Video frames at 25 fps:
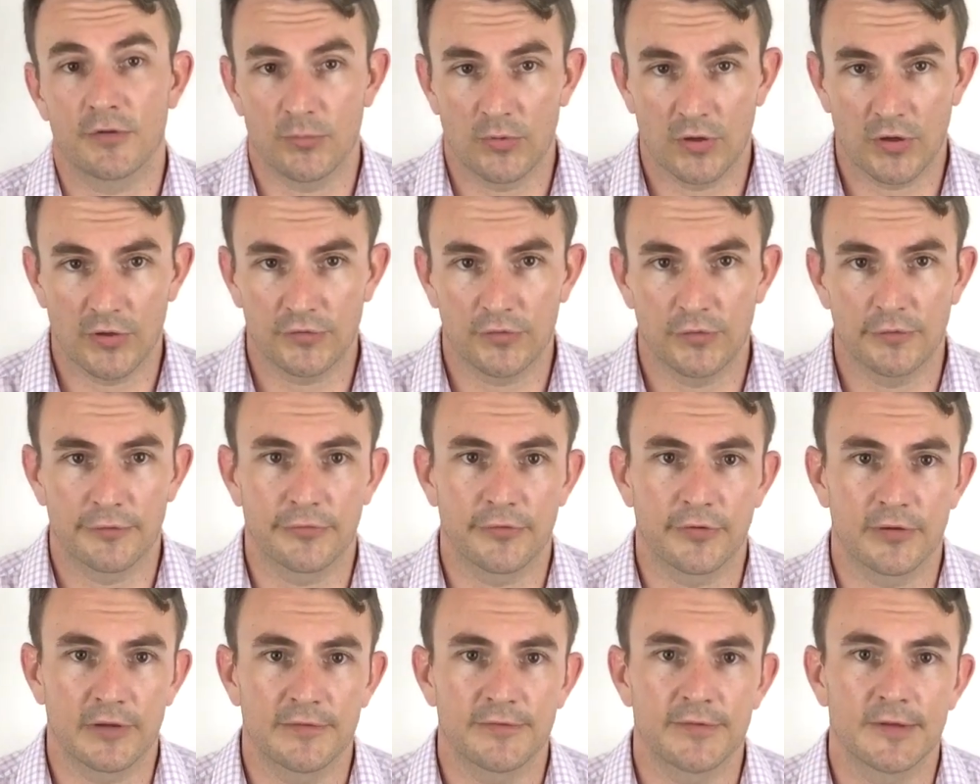them what I do
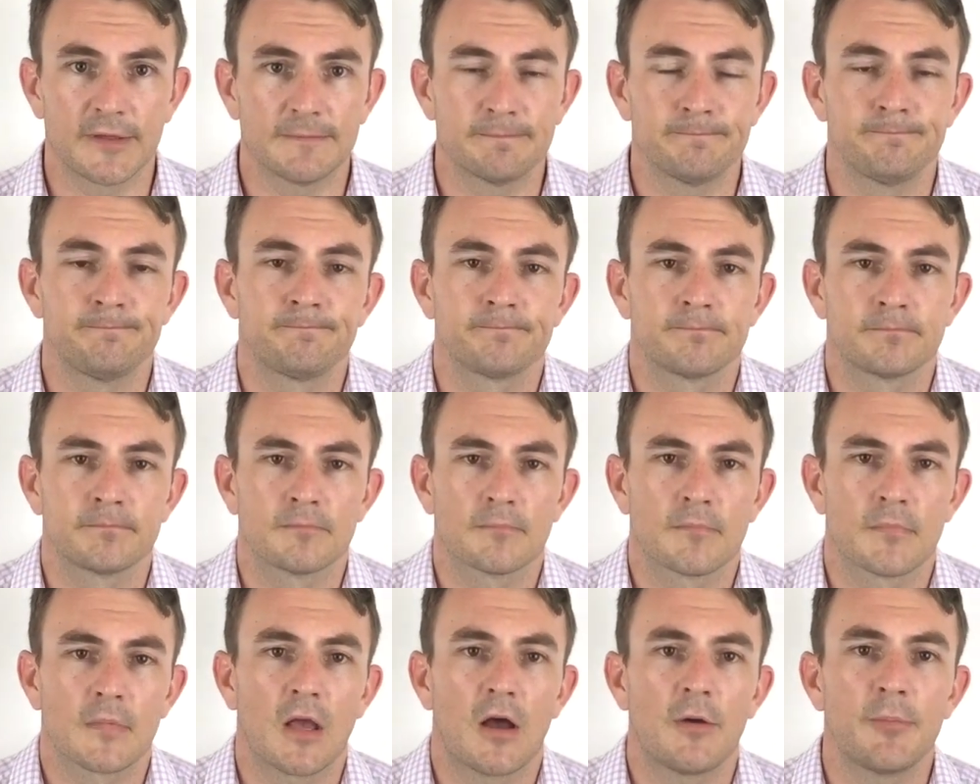for a living.
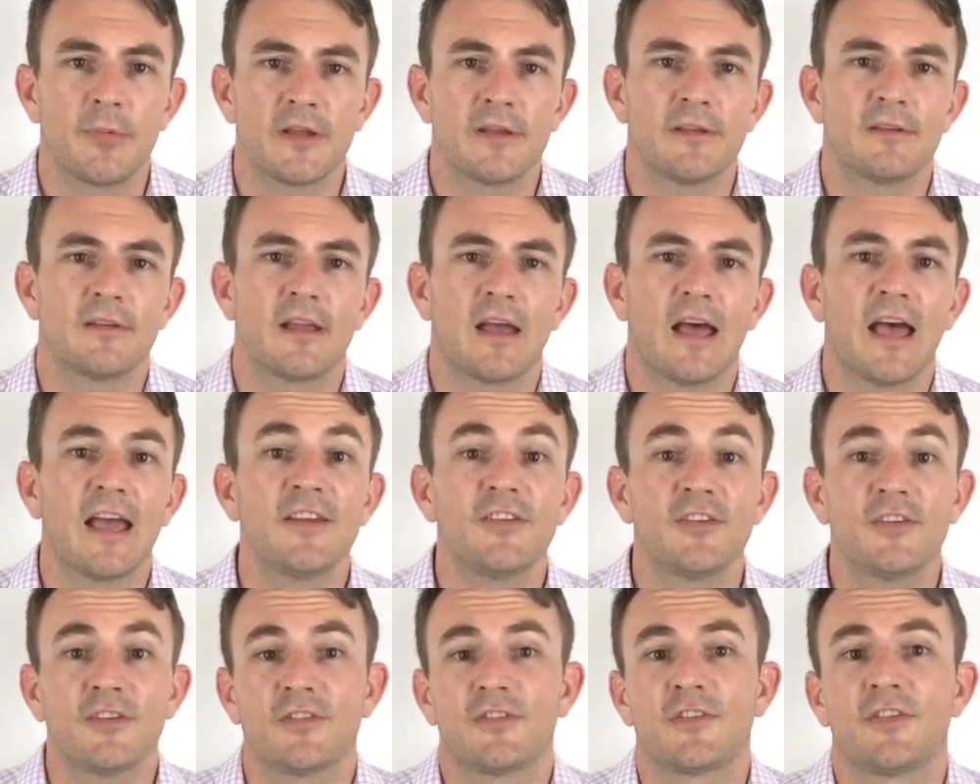I mean,
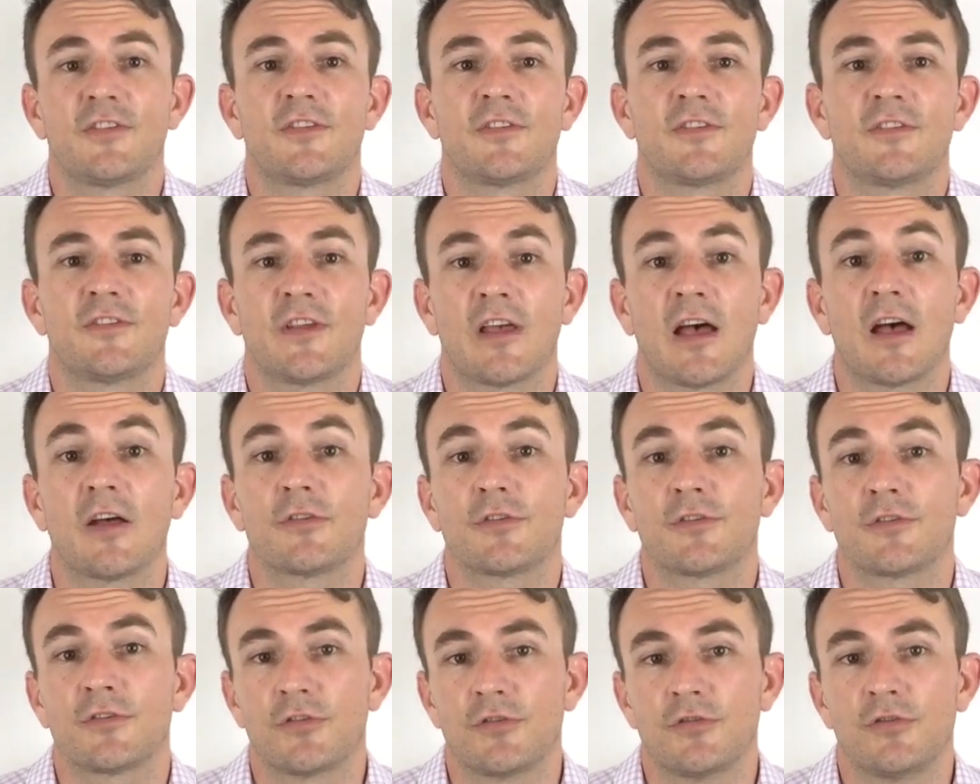agent-assisted
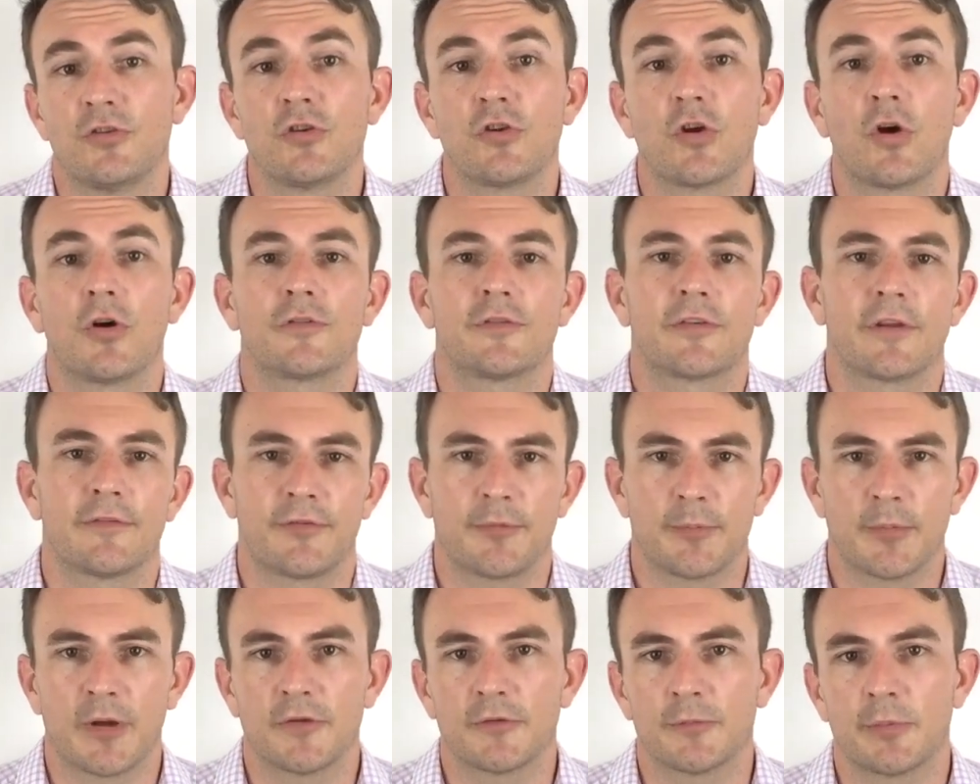sales is a new
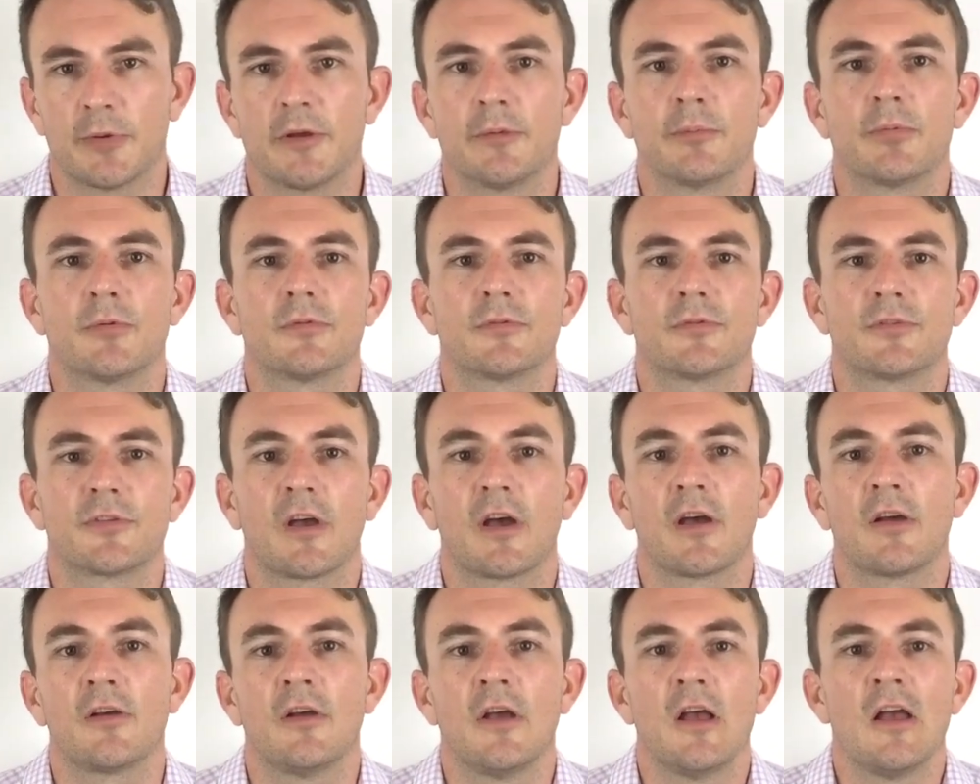concept for most people,
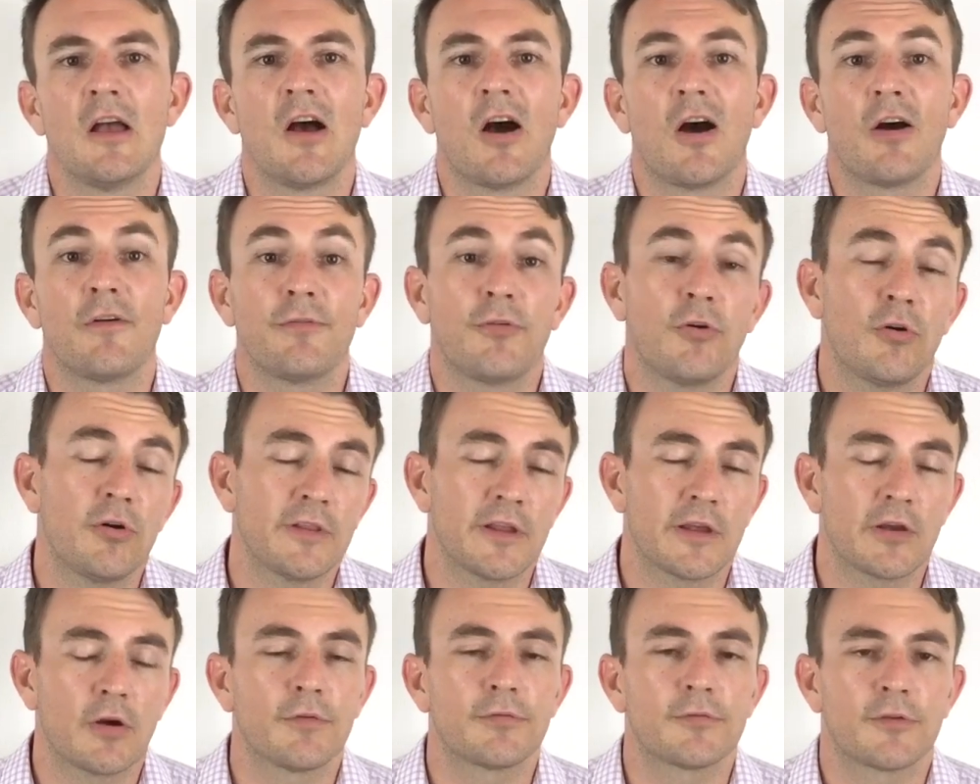so I find
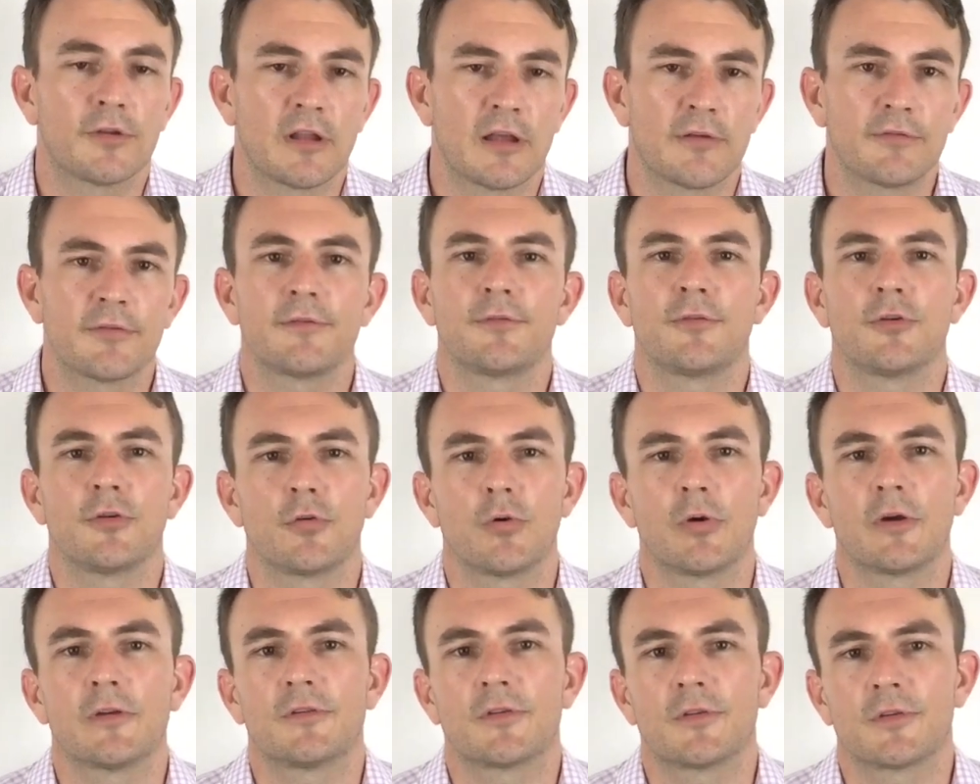they often have a few
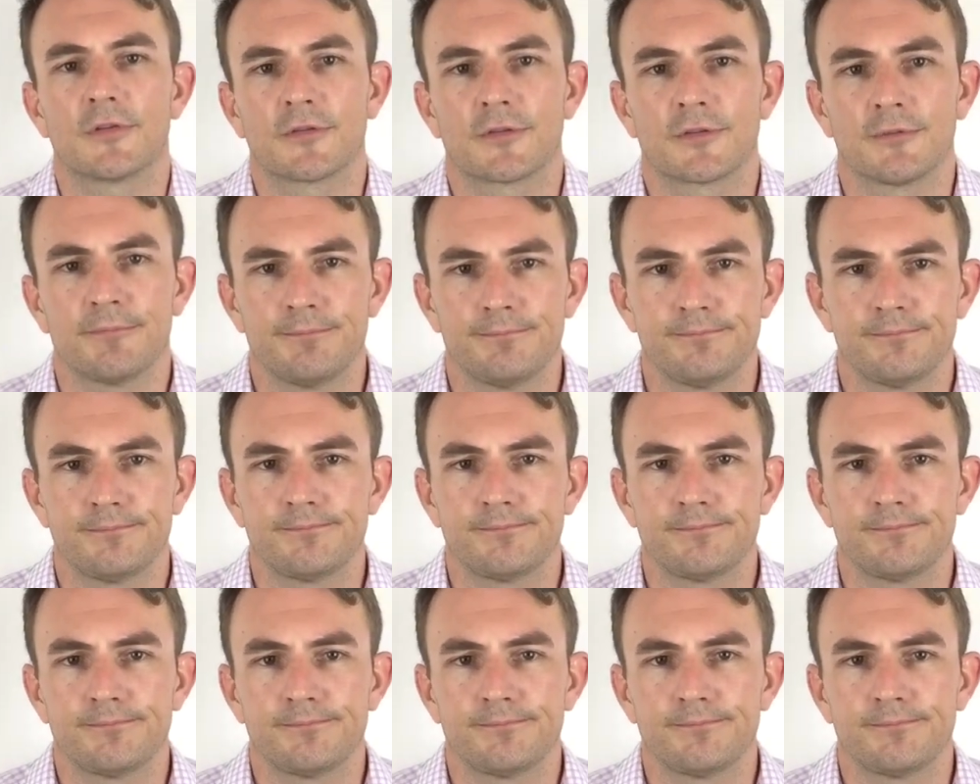questions.